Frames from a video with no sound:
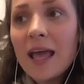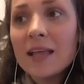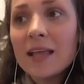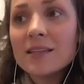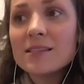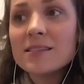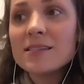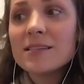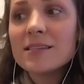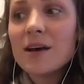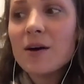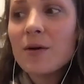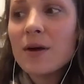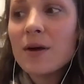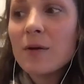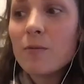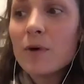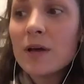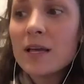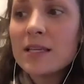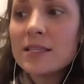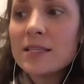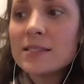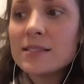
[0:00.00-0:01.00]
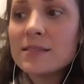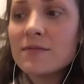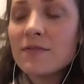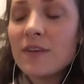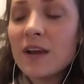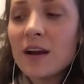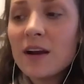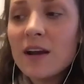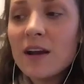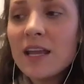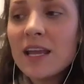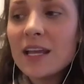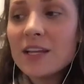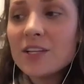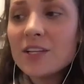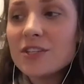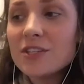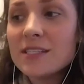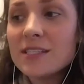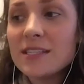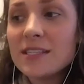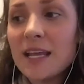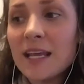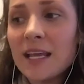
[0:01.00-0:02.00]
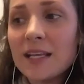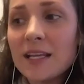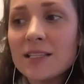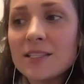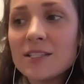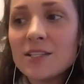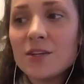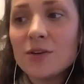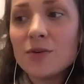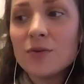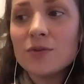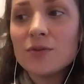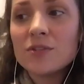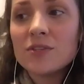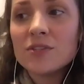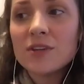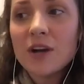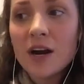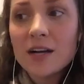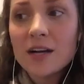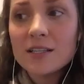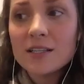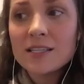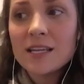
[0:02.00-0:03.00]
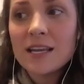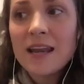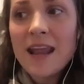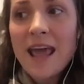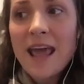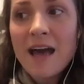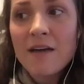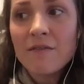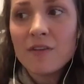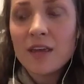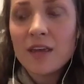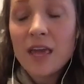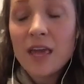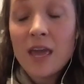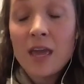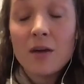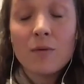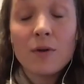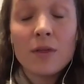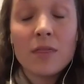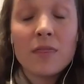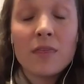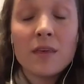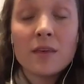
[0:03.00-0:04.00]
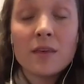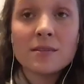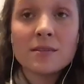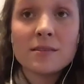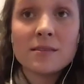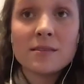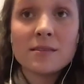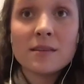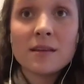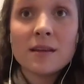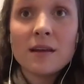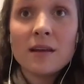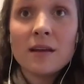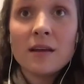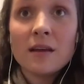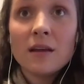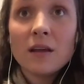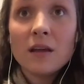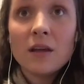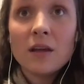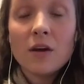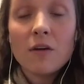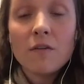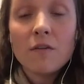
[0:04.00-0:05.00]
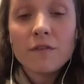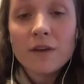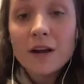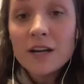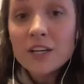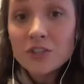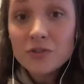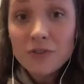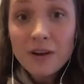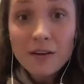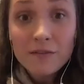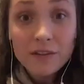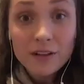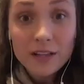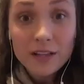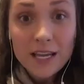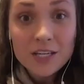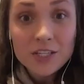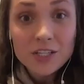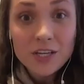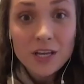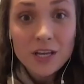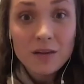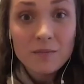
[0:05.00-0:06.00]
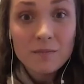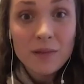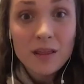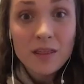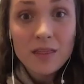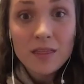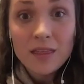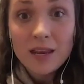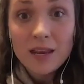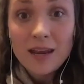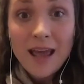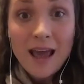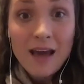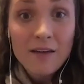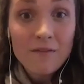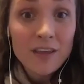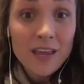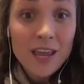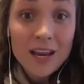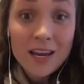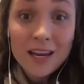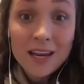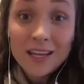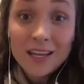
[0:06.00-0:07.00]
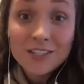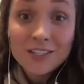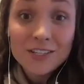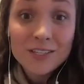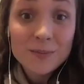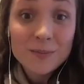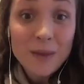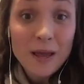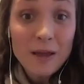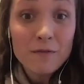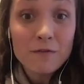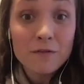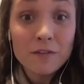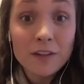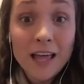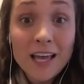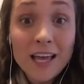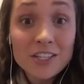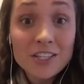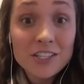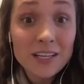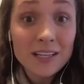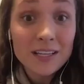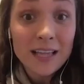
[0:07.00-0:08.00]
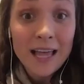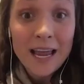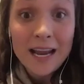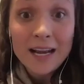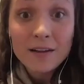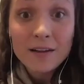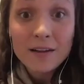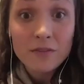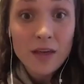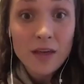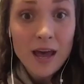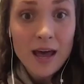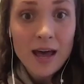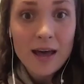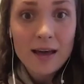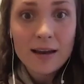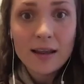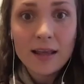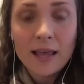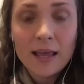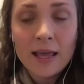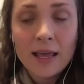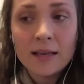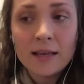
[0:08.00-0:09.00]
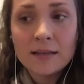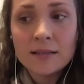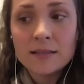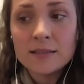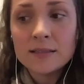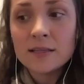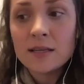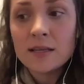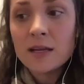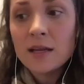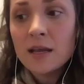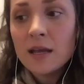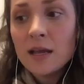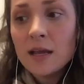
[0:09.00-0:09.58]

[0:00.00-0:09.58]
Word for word: And so it was very interesting to start to navigate with this, you know, fresh revelation, but then navigating just my flesh in light of that yep. and